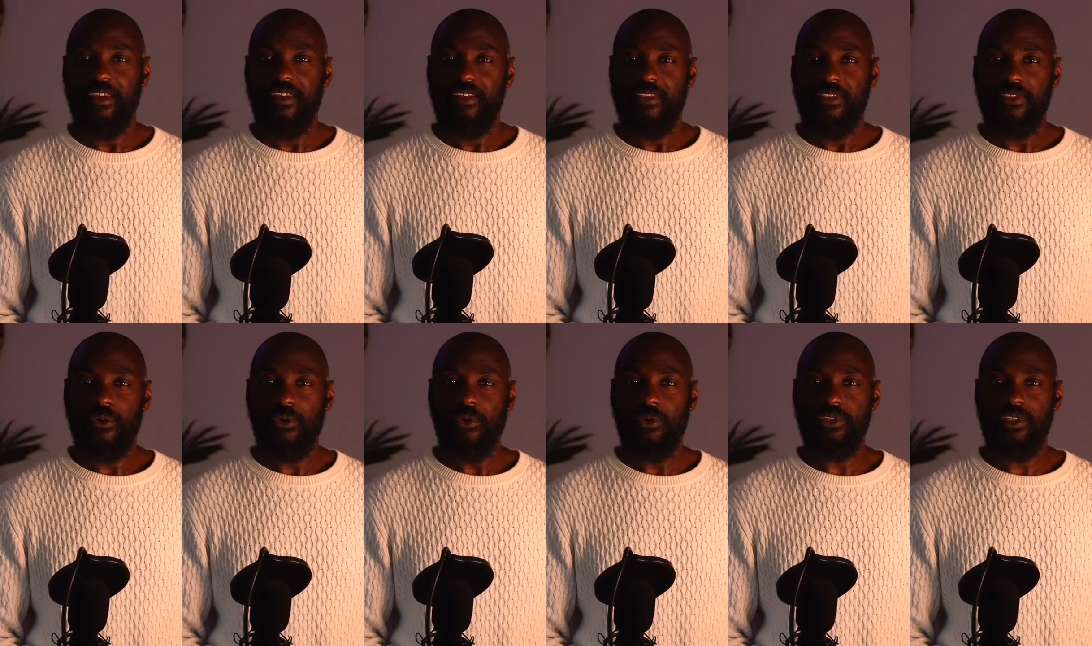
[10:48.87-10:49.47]

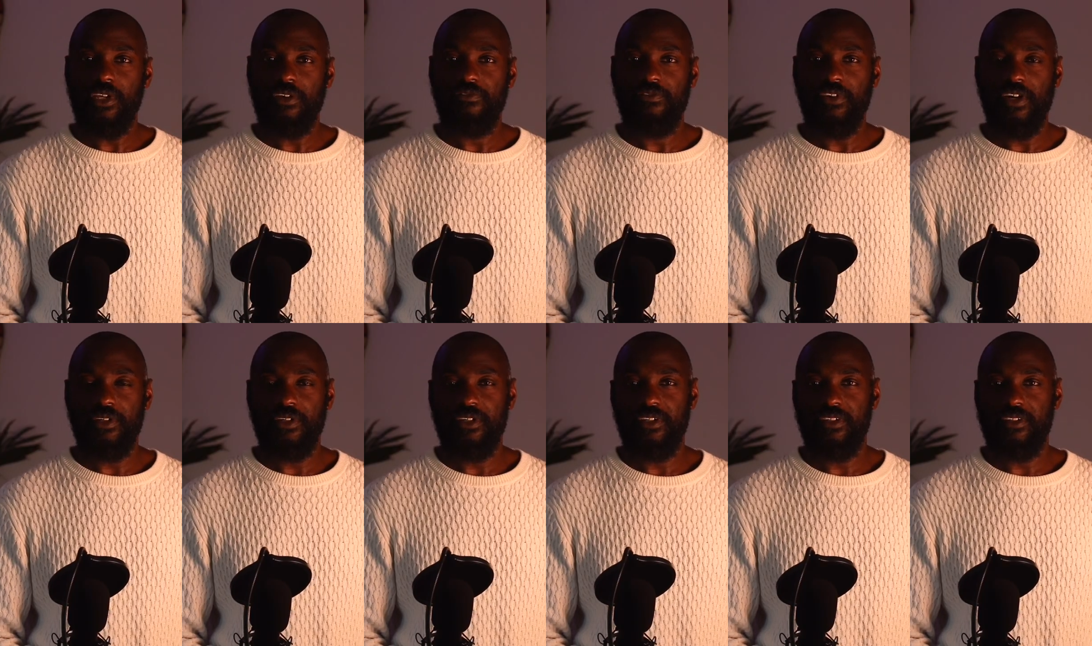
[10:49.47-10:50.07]
The
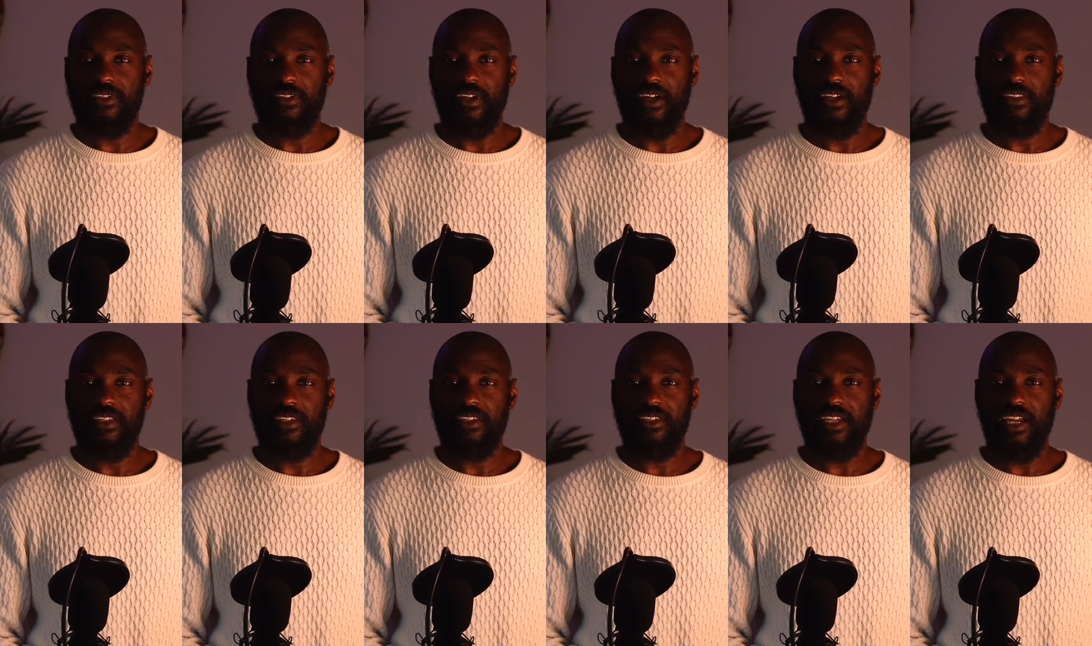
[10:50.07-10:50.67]
autofocus on
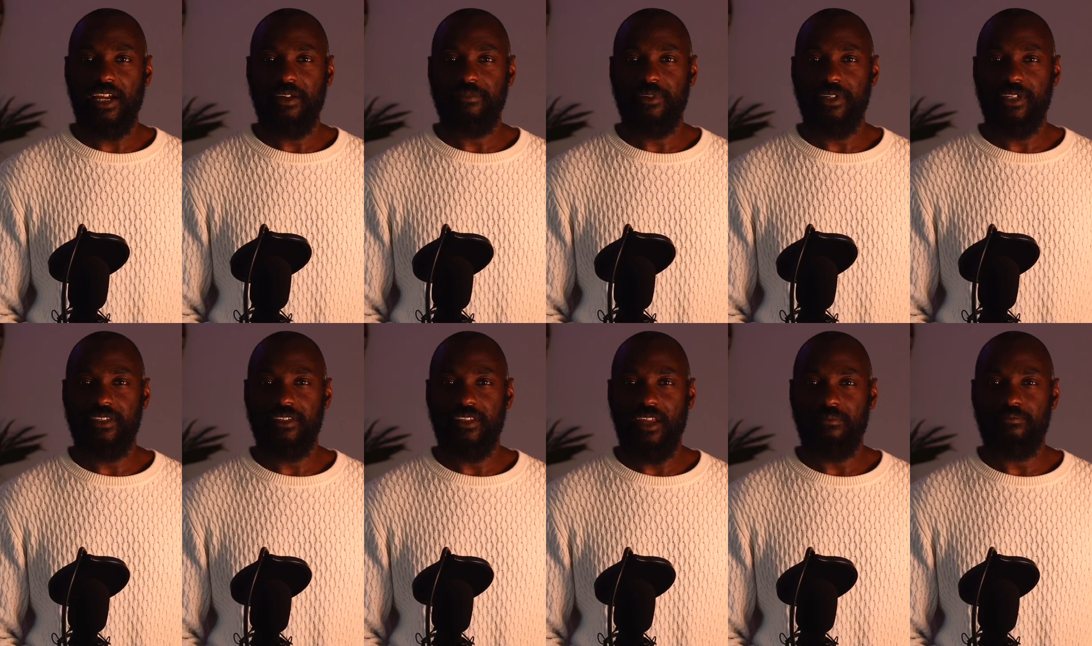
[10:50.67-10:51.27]
this camera
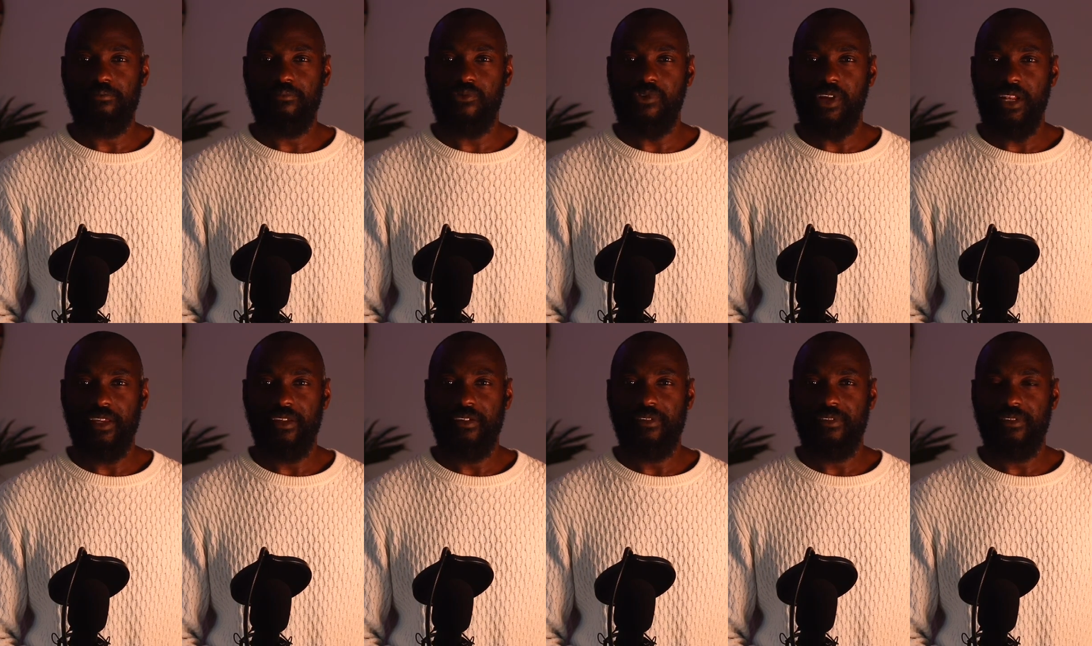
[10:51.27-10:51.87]
is not
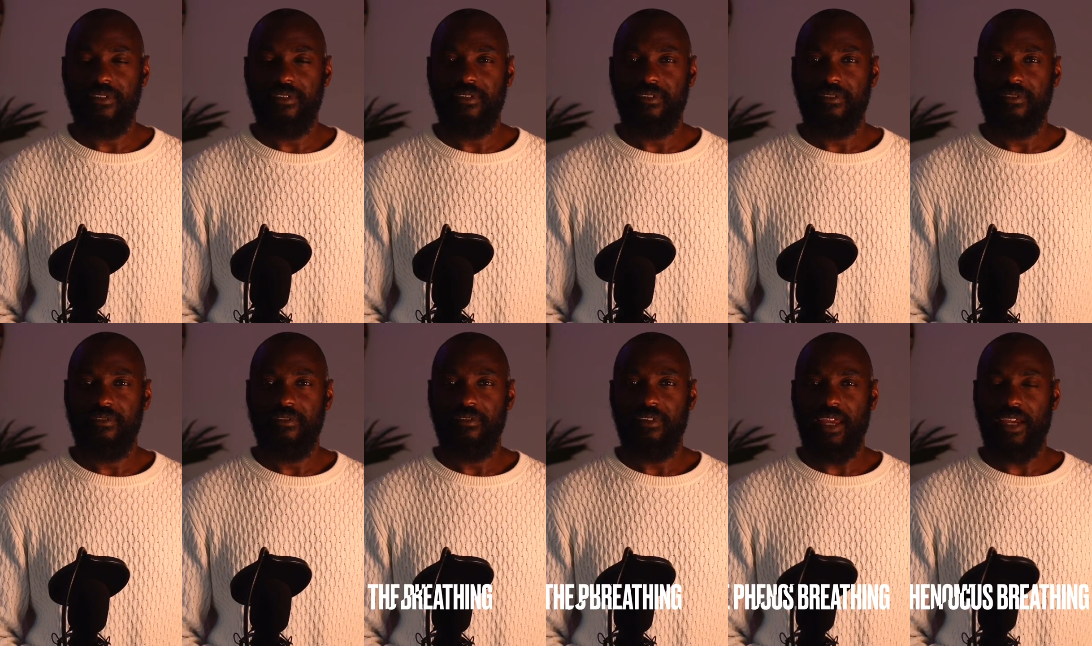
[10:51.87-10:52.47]
brilliant,
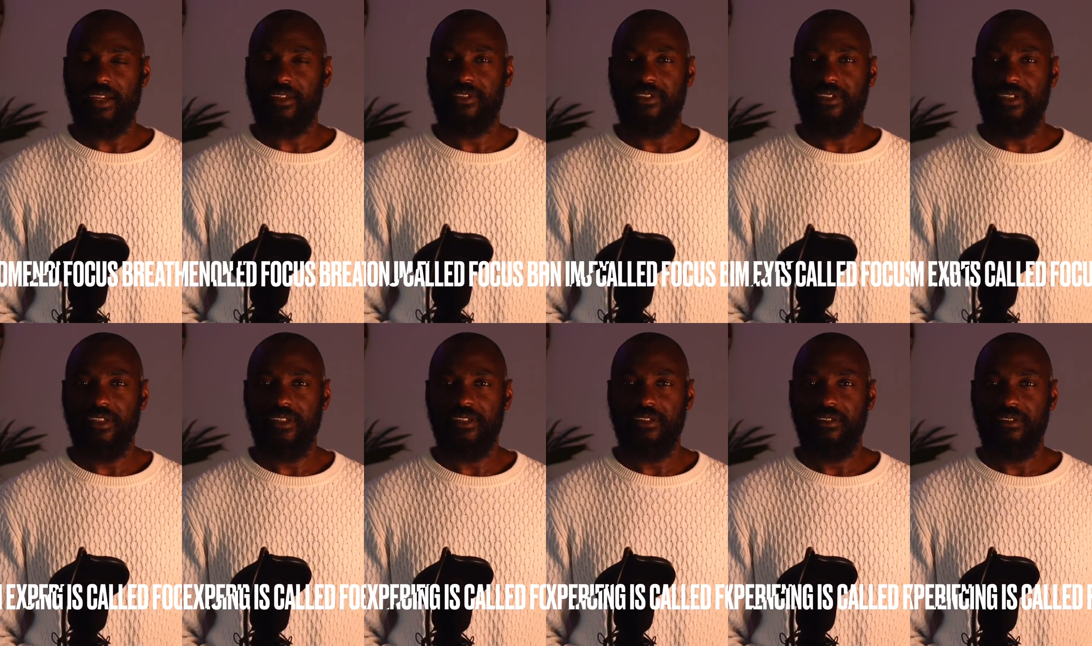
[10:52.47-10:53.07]

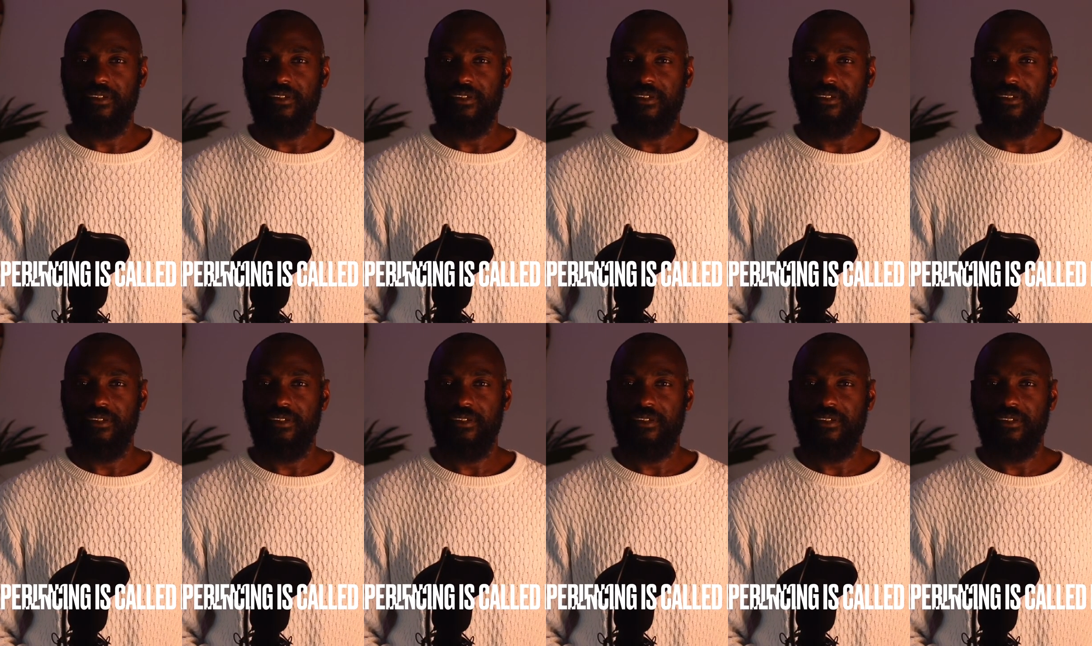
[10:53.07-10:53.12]
actually.